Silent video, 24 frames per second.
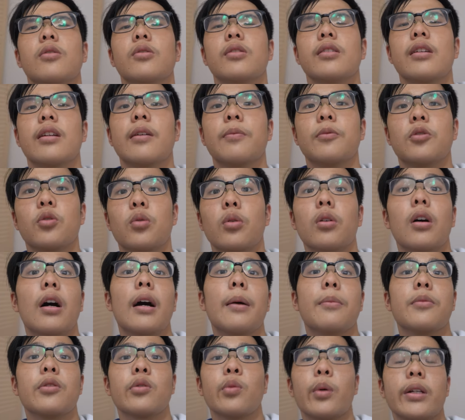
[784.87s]
little setup tour.
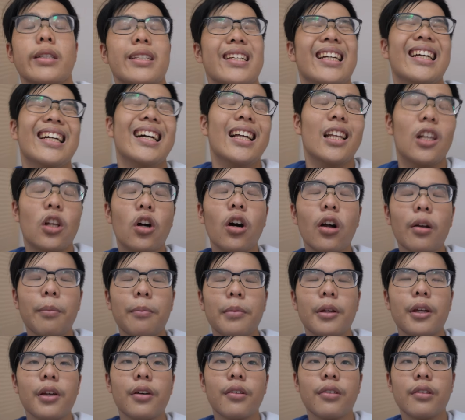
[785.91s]
I'm sweating a lot
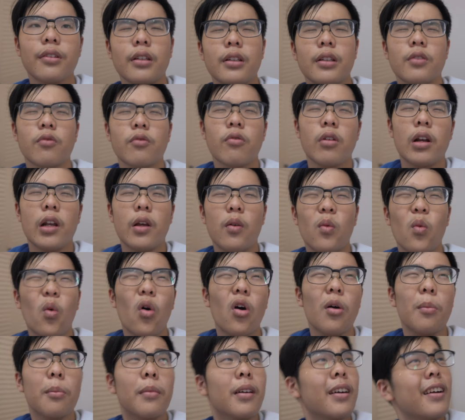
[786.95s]
because it's really
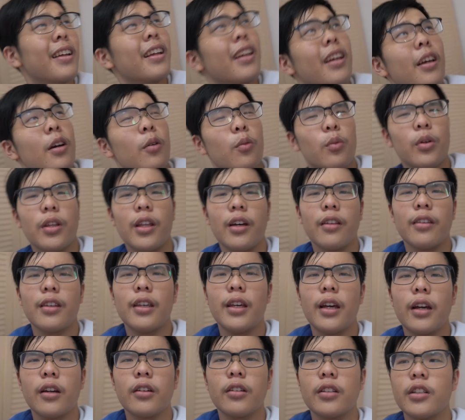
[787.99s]
warm without the
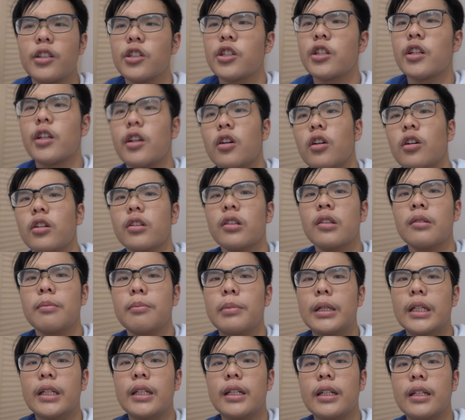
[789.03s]
air conditioning on,
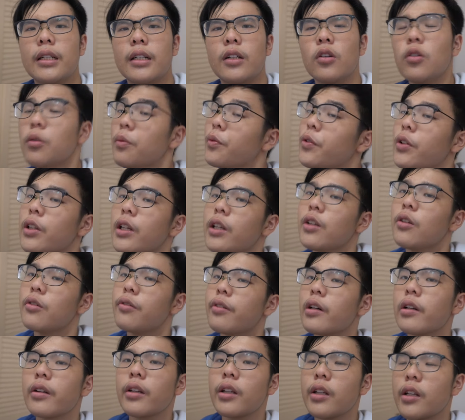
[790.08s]
but uh, hopefully you
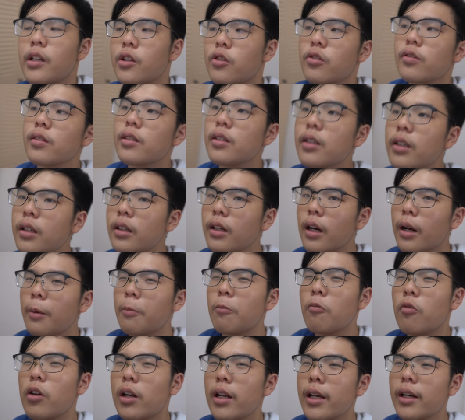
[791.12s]
found it interesting.
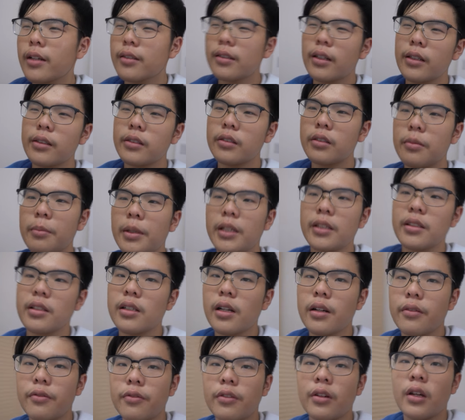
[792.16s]
I'm really excited to make
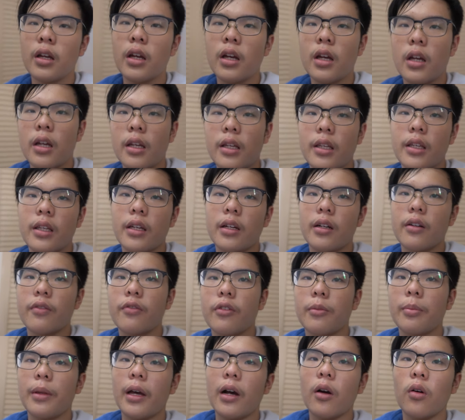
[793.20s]
stuff here
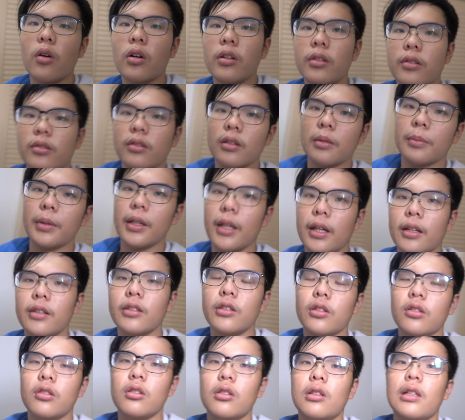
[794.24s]
from now on. Let me get
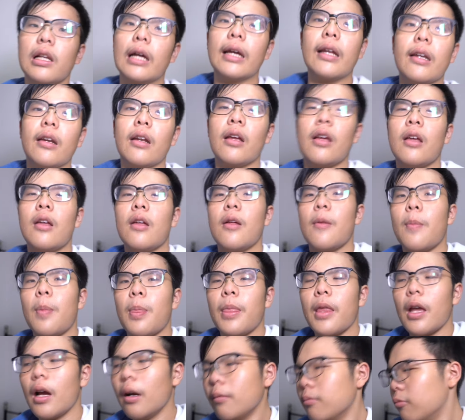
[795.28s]
into good light.
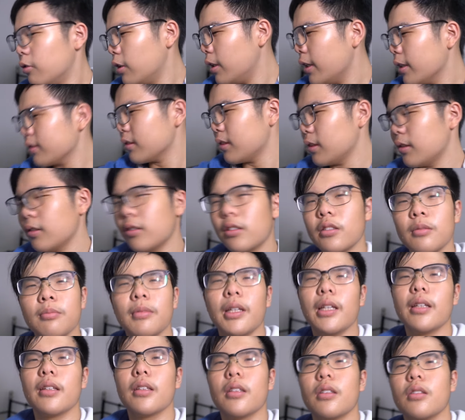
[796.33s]
I'm really excited to
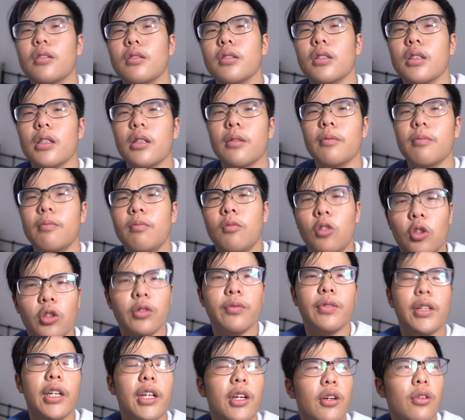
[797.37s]
make um, good
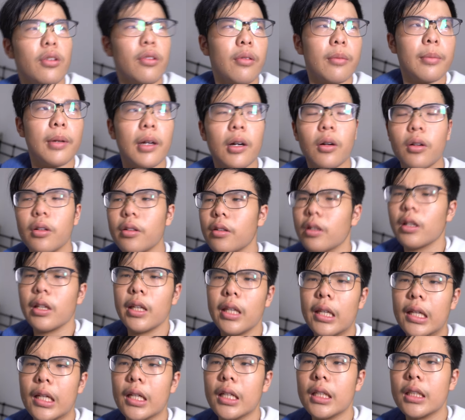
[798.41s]
videos from now on
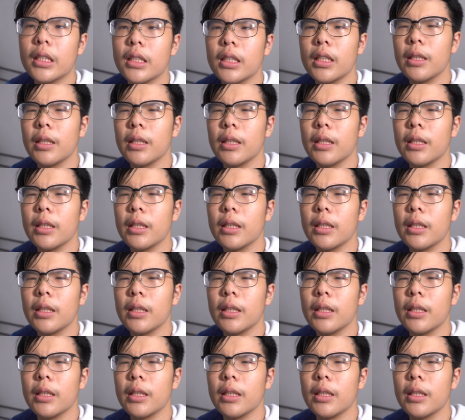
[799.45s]
here.